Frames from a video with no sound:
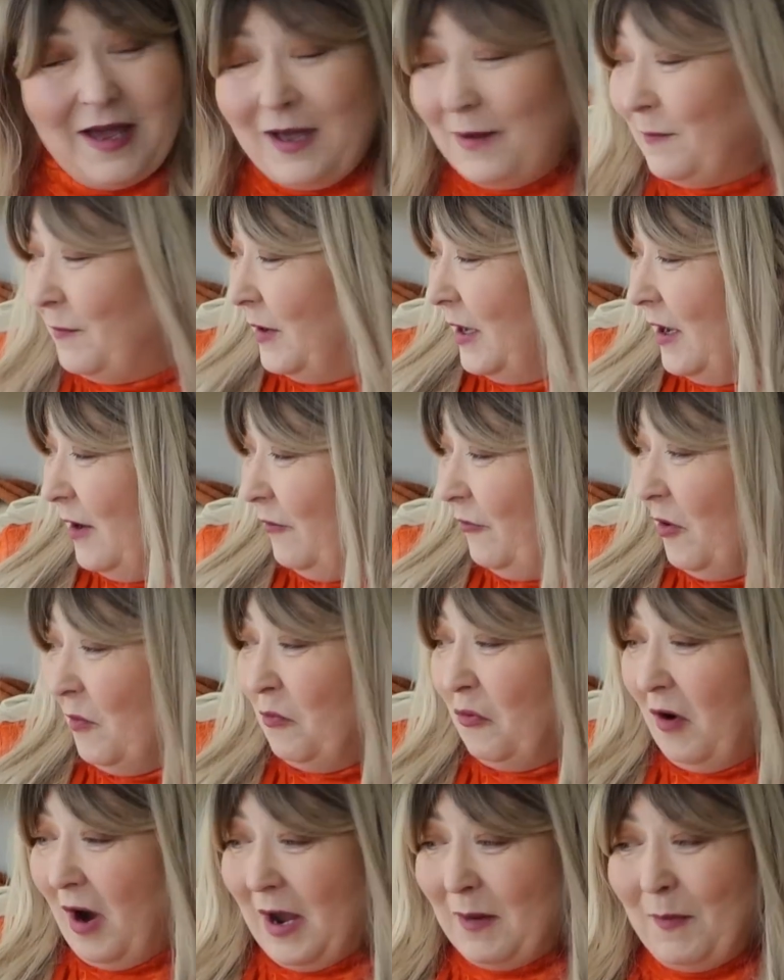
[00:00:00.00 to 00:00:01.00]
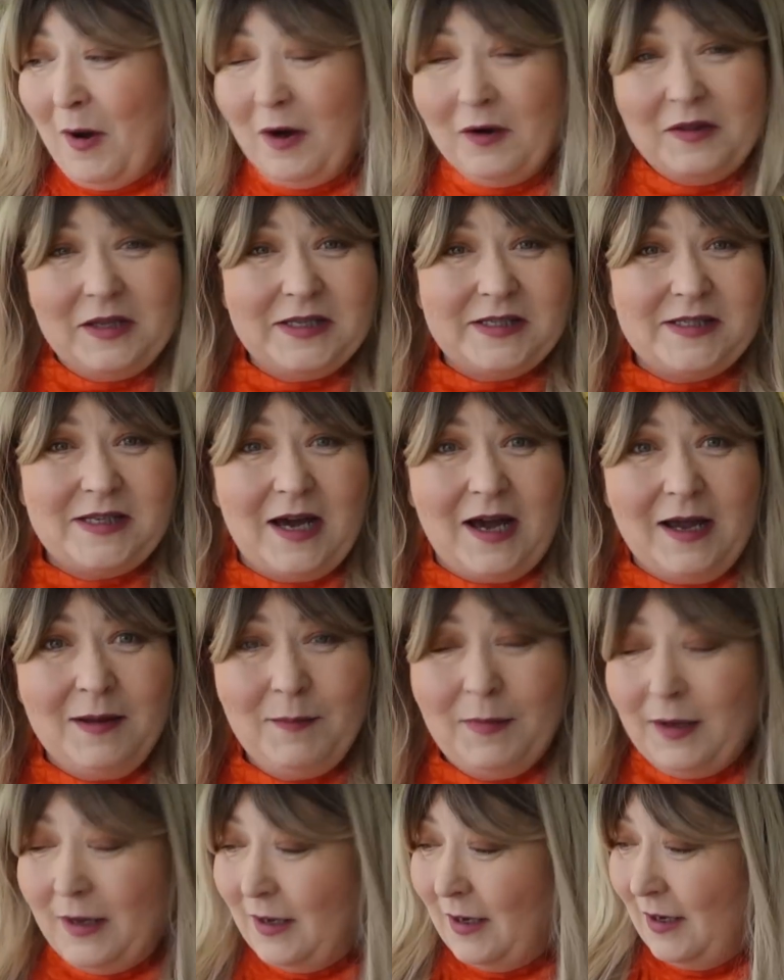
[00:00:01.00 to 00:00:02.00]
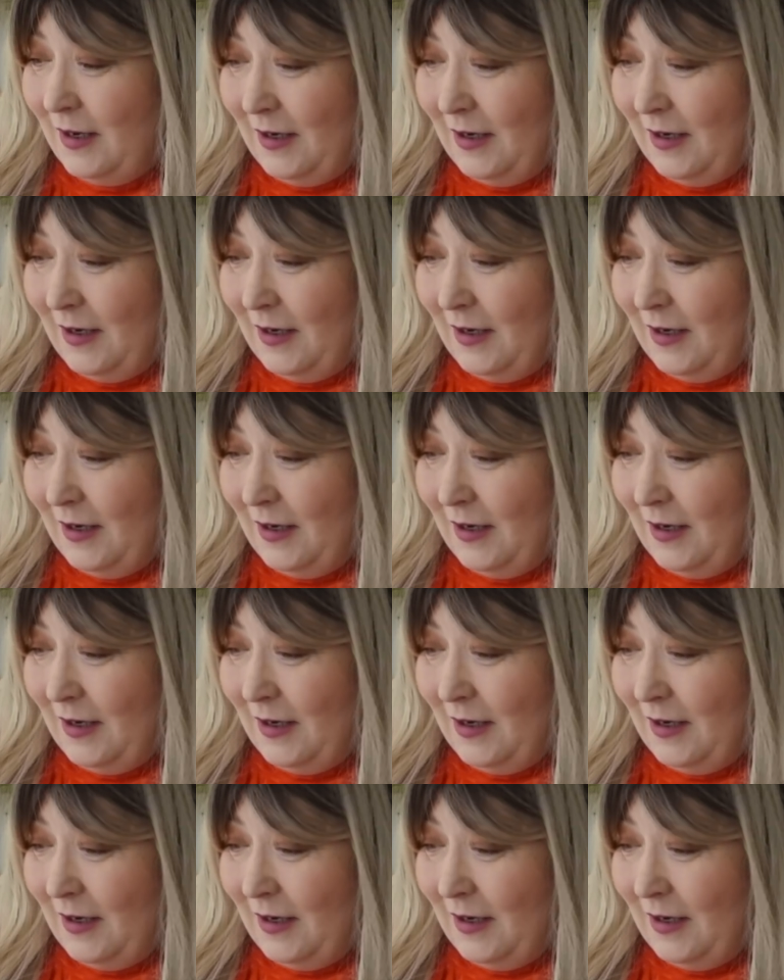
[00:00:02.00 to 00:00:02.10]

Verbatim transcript: um, from Primark this time.